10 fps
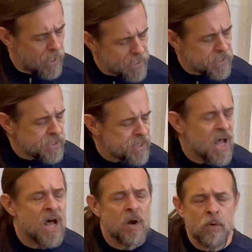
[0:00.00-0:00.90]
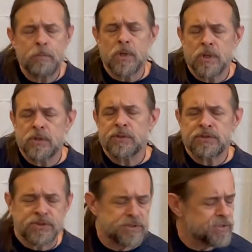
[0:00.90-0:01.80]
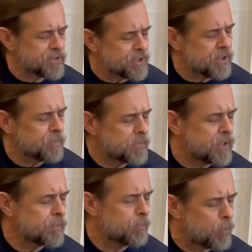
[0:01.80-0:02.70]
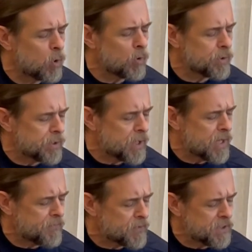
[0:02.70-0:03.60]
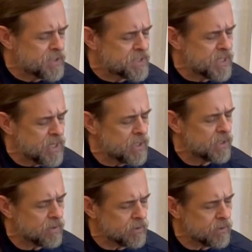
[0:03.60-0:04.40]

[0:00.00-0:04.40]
And our immersion seemed important at the time.